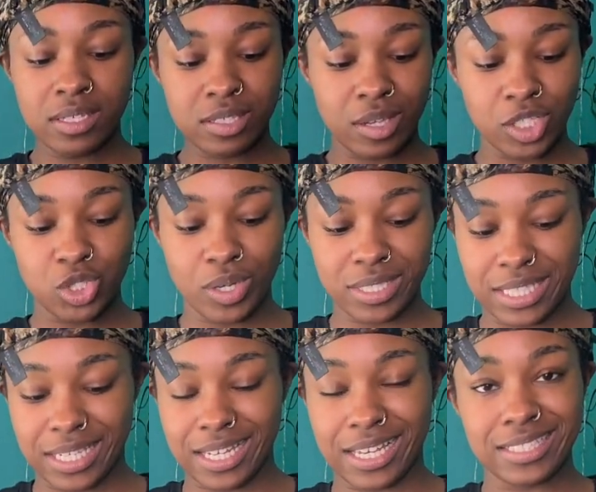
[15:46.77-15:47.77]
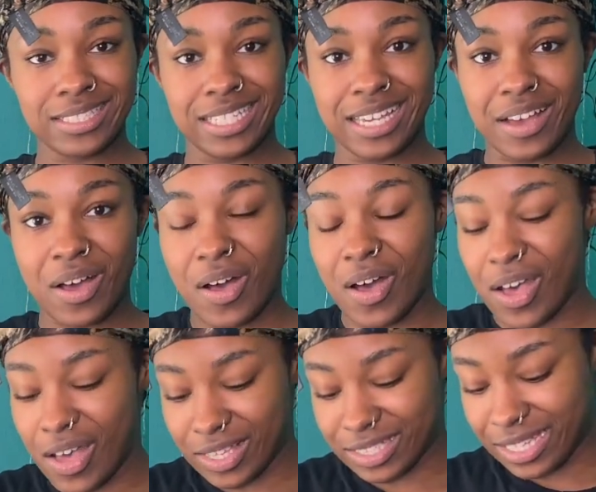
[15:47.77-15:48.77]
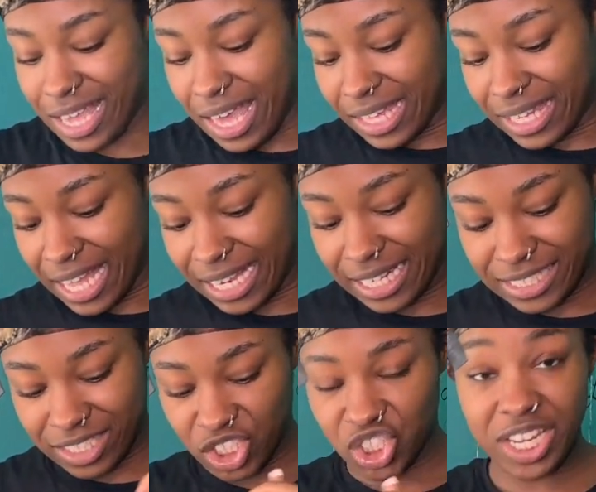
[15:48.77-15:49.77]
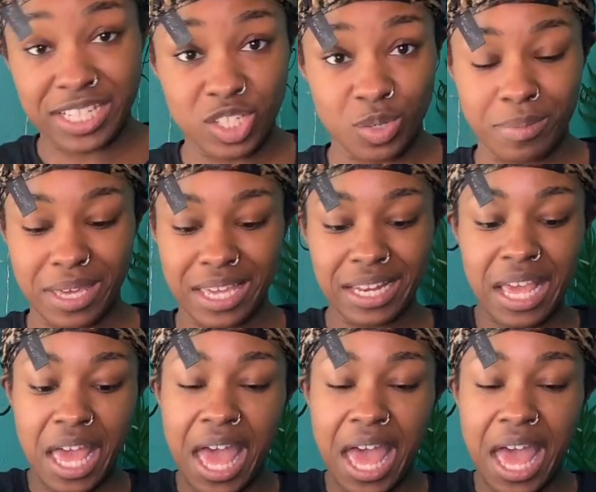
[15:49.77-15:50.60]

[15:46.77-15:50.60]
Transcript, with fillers: so that you can see the Shein hauls, ladies and gentlemen.